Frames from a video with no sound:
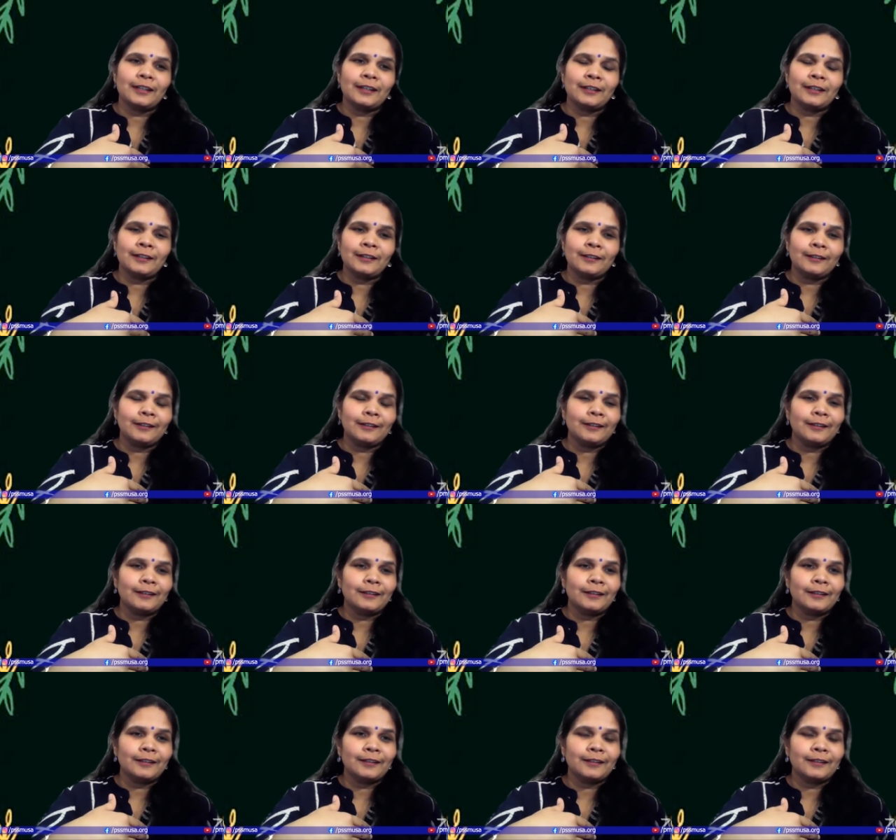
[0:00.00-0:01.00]
the
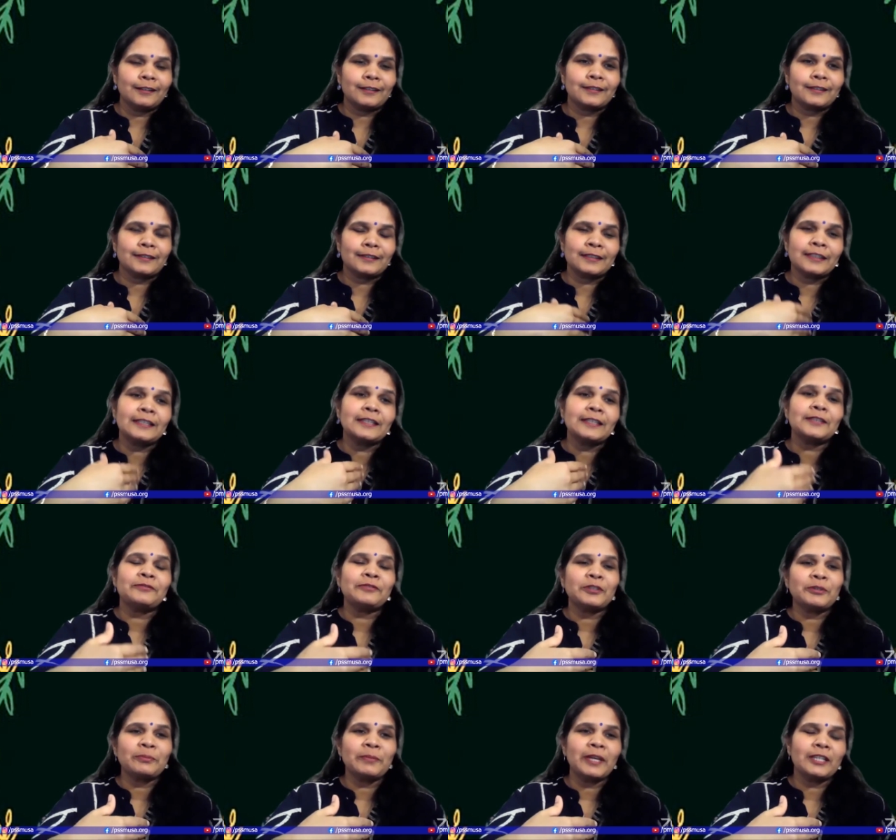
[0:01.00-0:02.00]

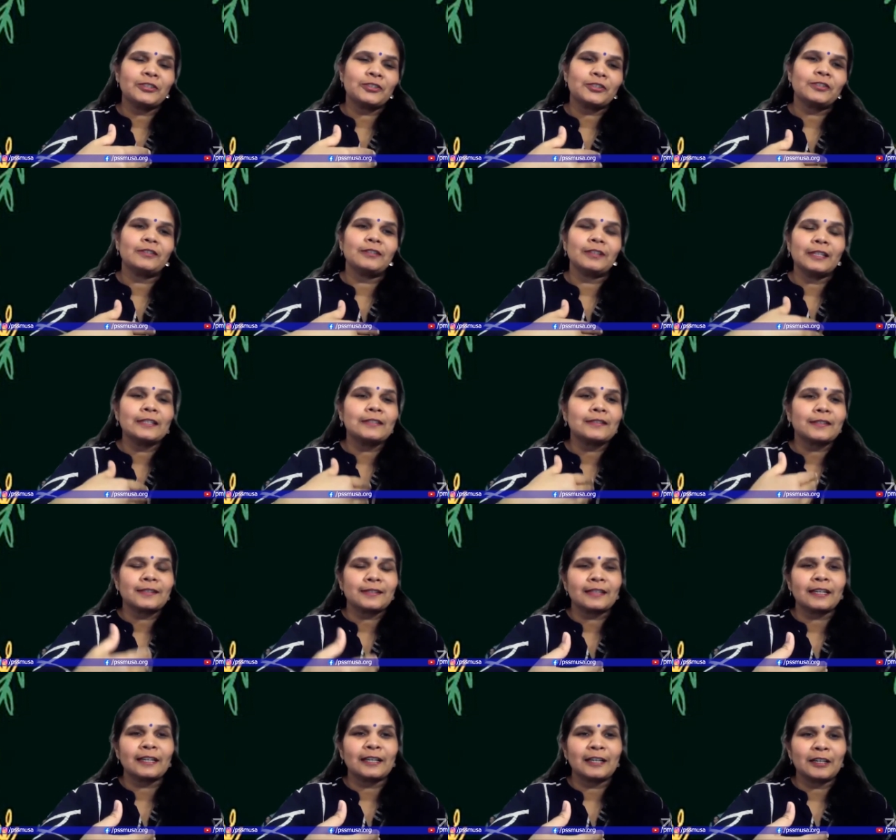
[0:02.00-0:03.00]
affirmation is the
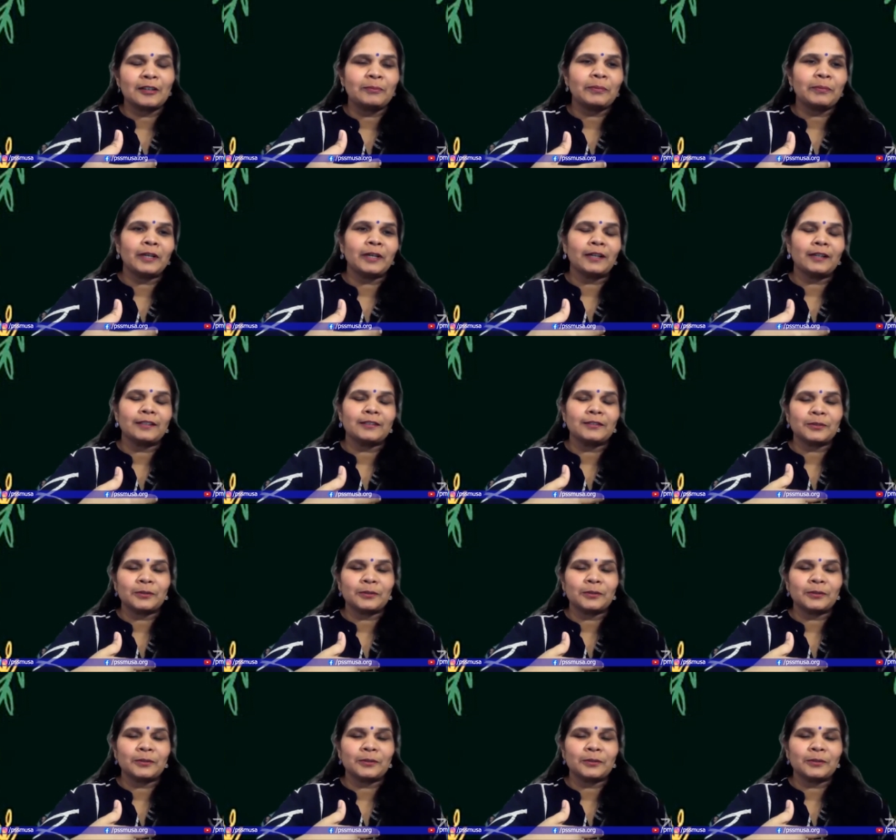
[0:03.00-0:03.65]
sankalpa.